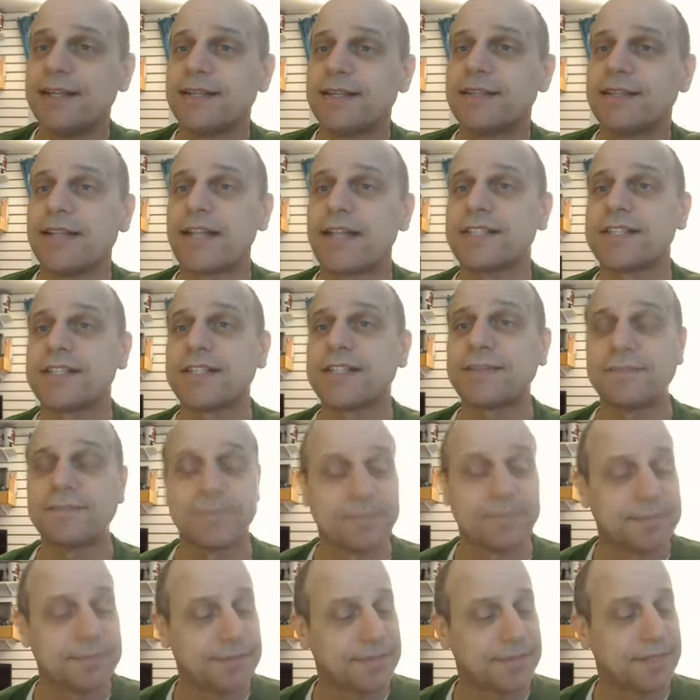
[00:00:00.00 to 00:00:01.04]
that's it.
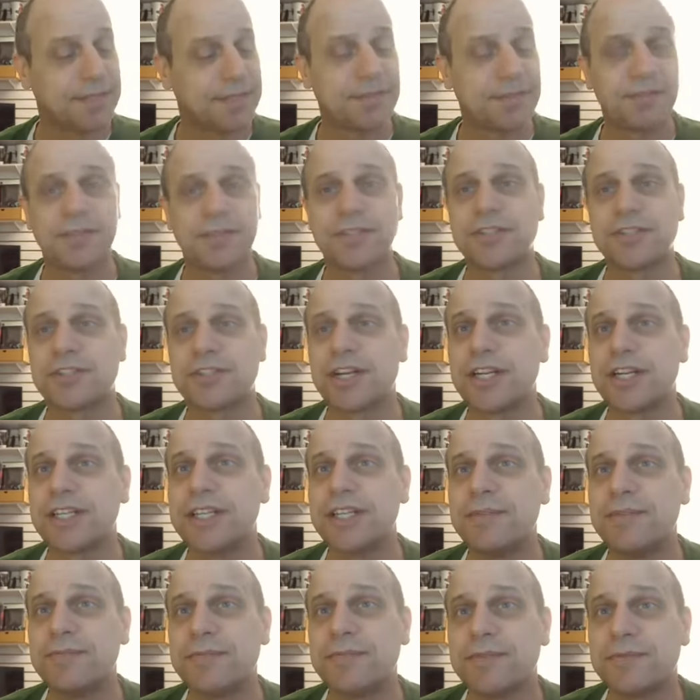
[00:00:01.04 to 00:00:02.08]
I'm going to try
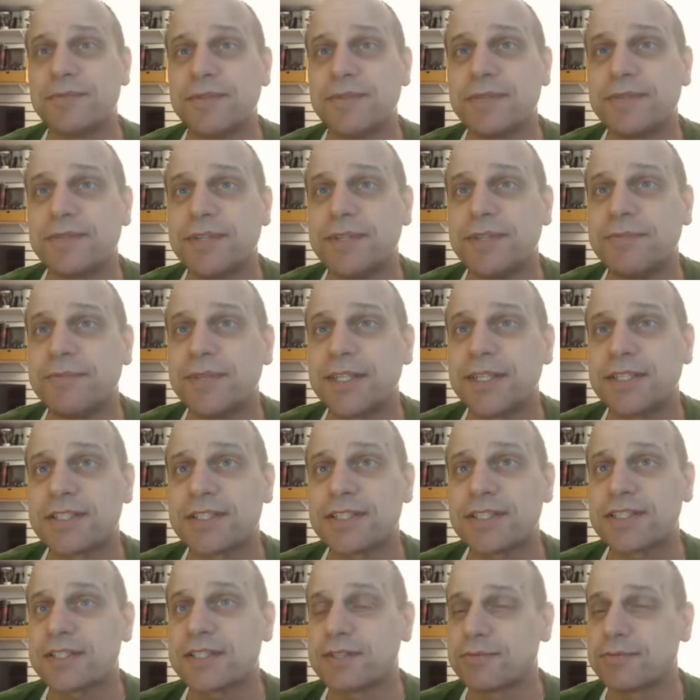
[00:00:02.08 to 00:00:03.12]
and keep it 15
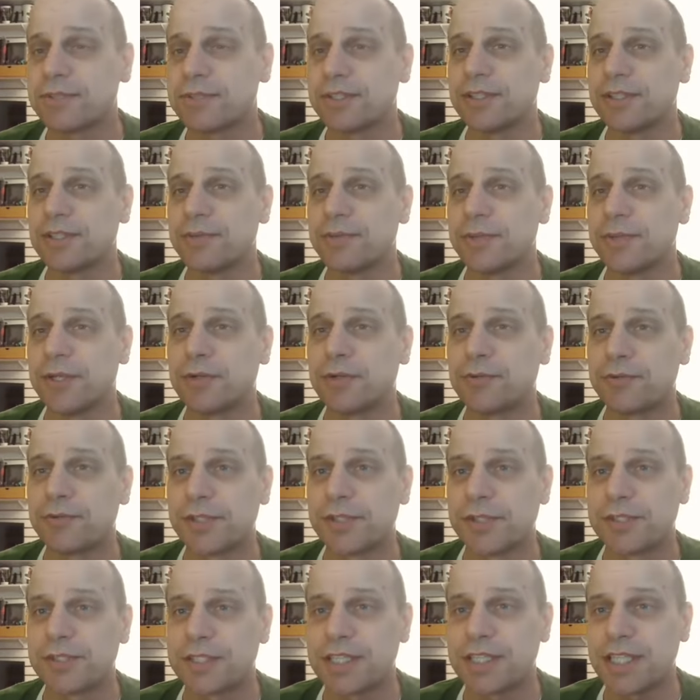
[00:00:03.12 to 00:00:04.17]
minutes. We're a little bit
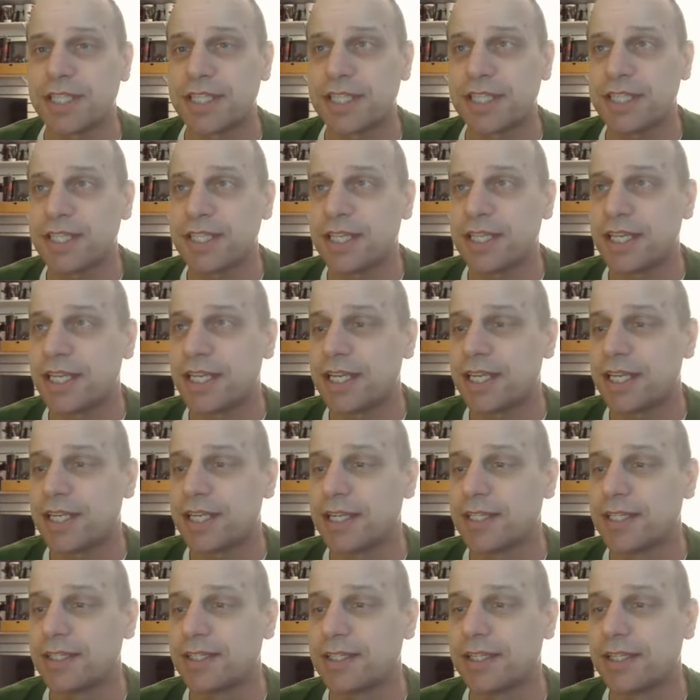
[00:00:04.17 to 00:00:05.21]
over today,
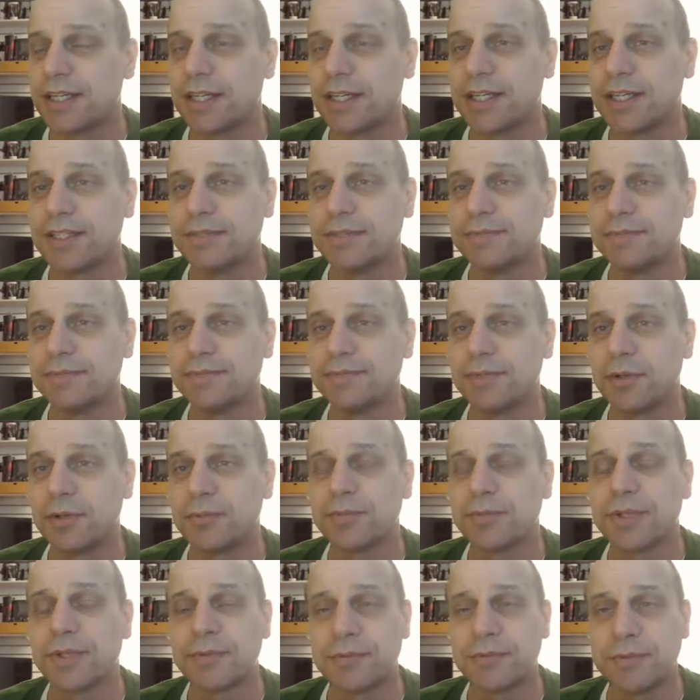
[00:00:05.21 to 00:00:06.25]
and I
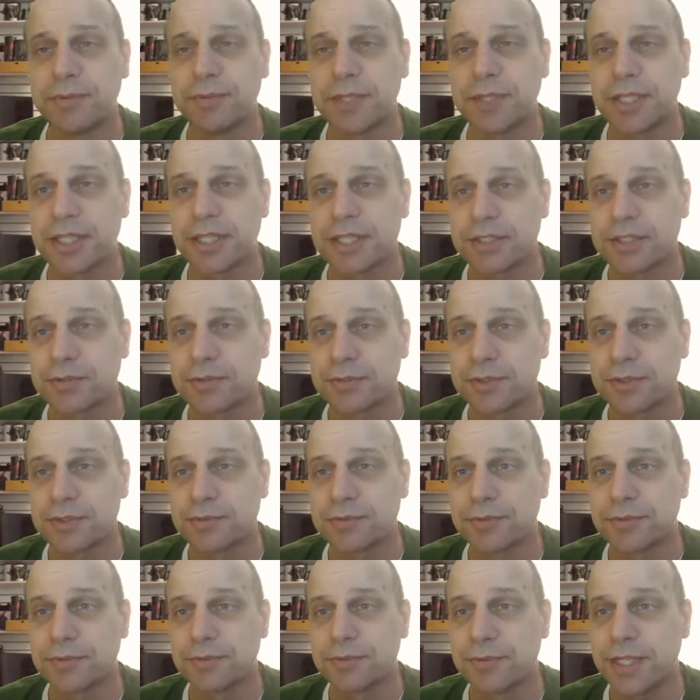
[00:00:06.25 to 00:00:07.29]
hope everybody has a
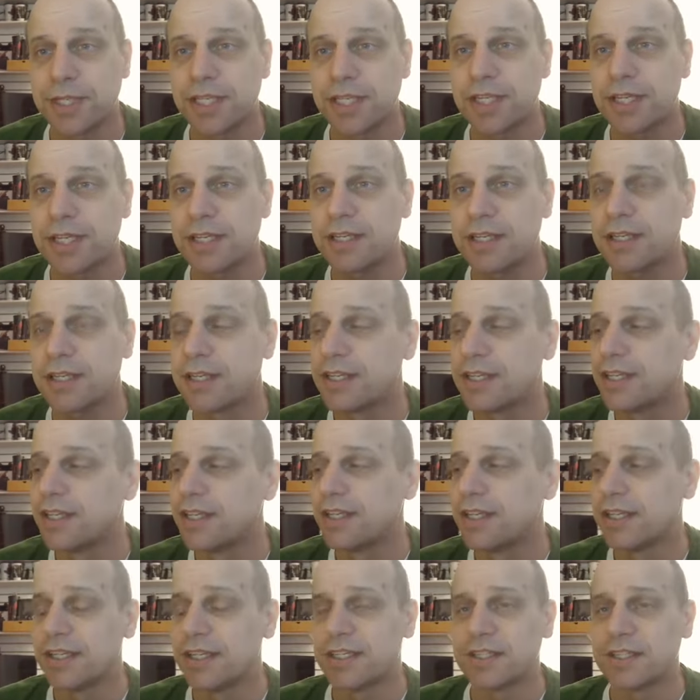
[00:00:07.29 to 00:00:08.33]
wonderful weekend.
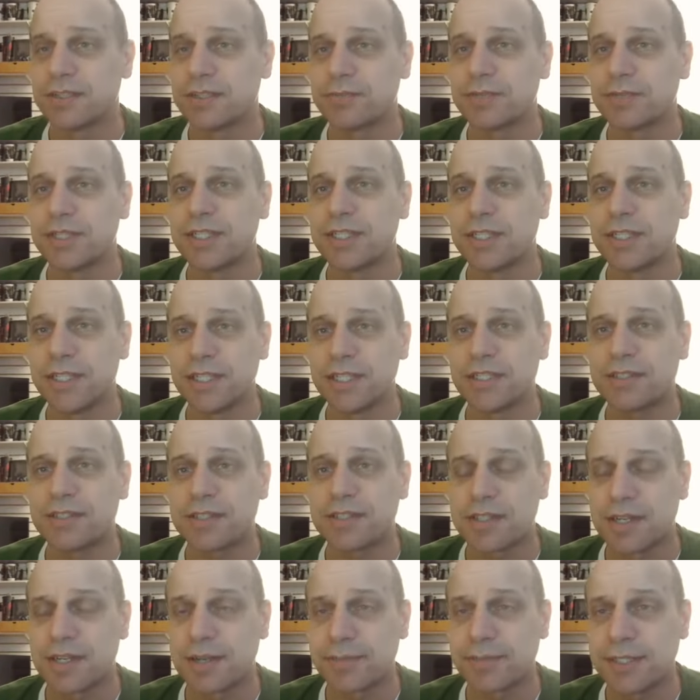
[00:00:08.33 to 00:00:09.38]
Spring
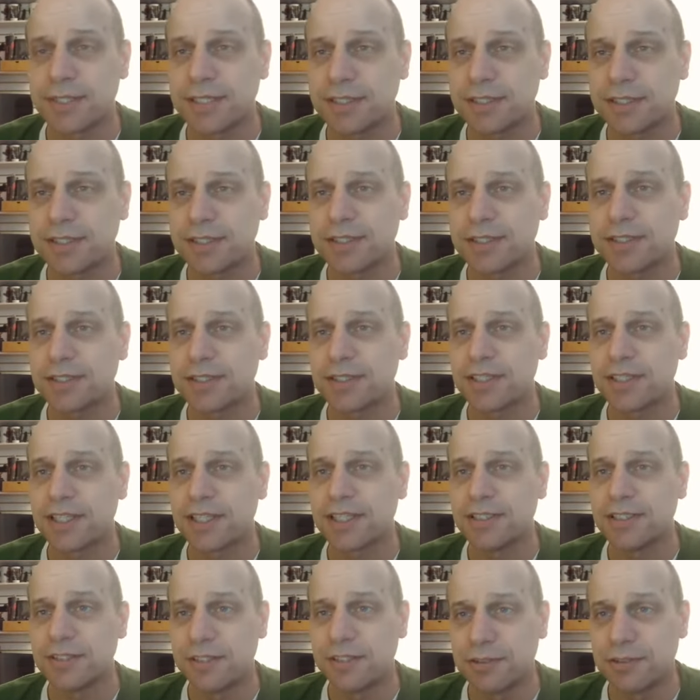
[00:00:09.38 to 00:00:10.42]
is coming.
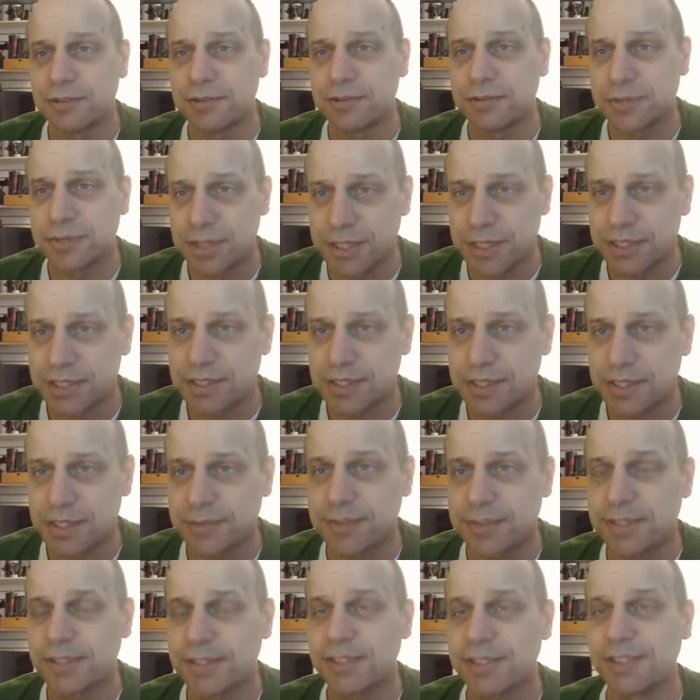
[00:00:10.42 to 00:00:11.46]
I know it's
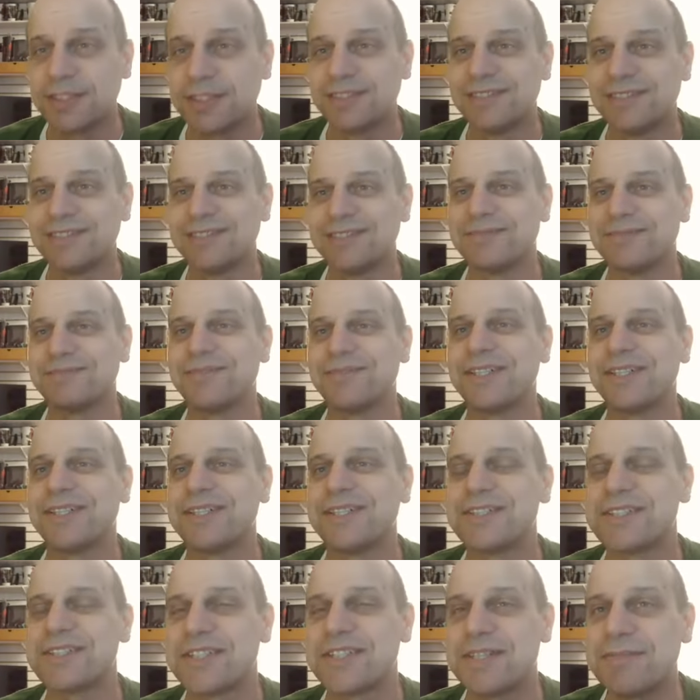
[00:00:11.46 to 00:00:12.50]
coming. Might
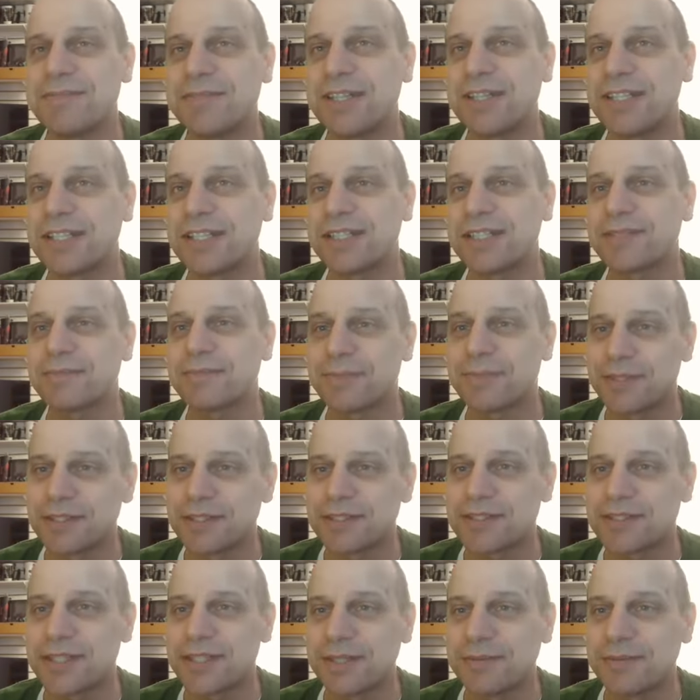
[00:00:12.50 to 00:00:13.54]
not seem like it, but
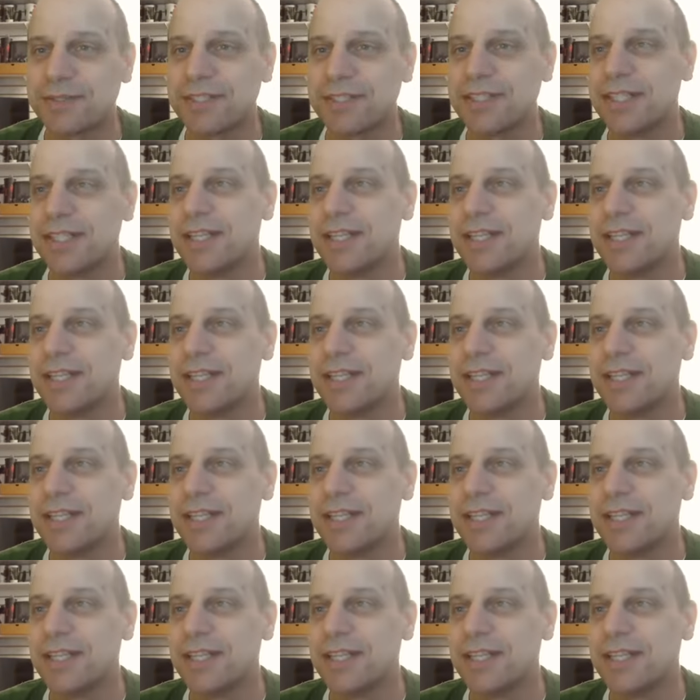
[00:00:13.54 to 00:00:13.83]
it's coming.